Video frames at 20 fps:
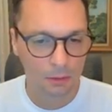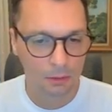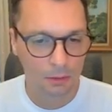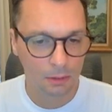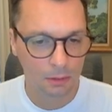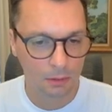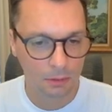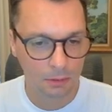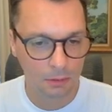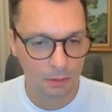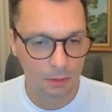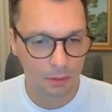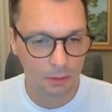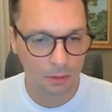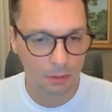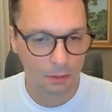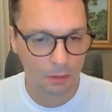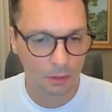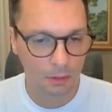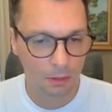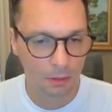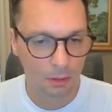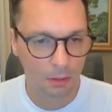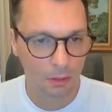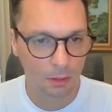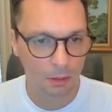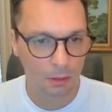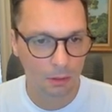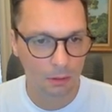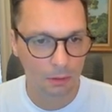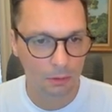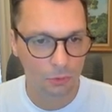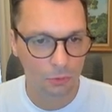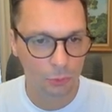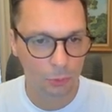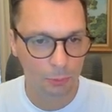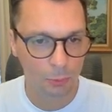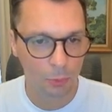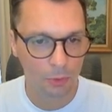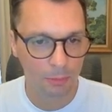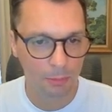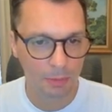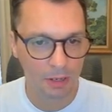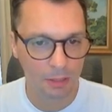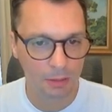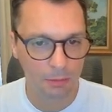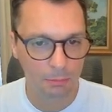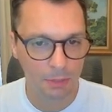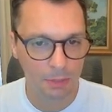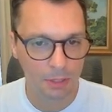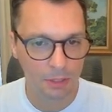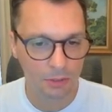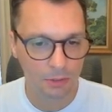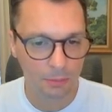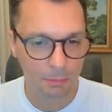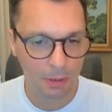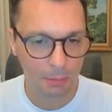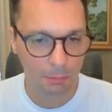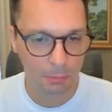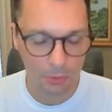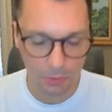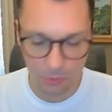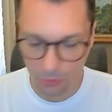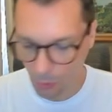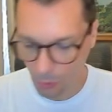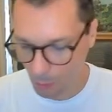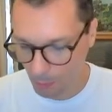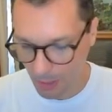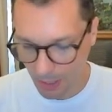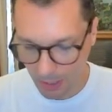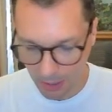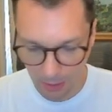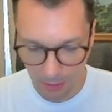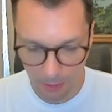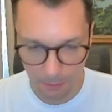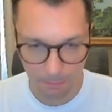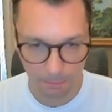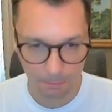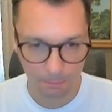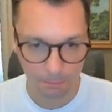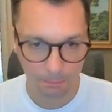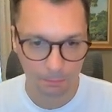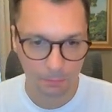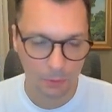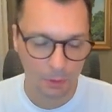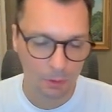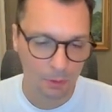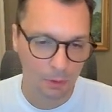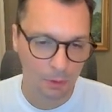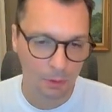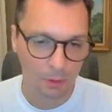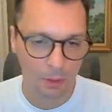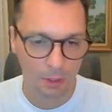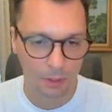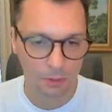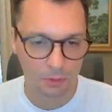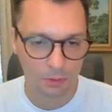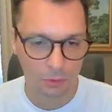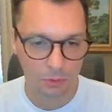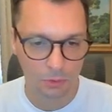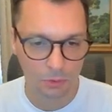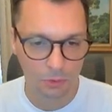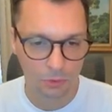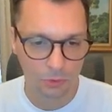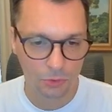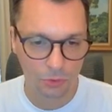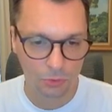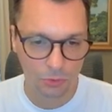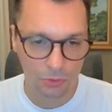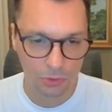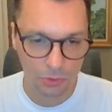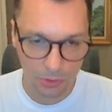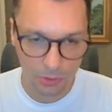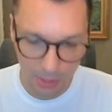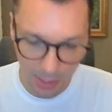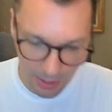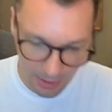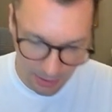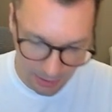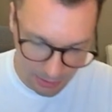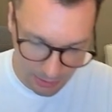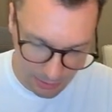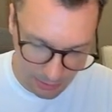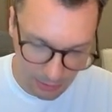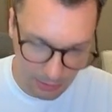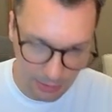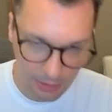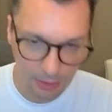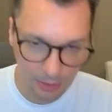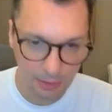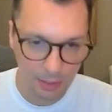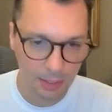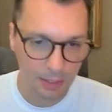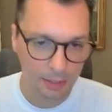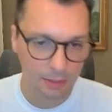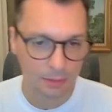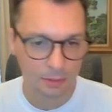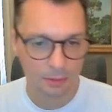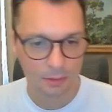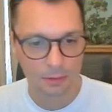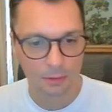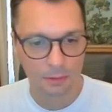Let's see. Group with many Mideast members, OPEC. All right, so it's Gertrude Stein like that.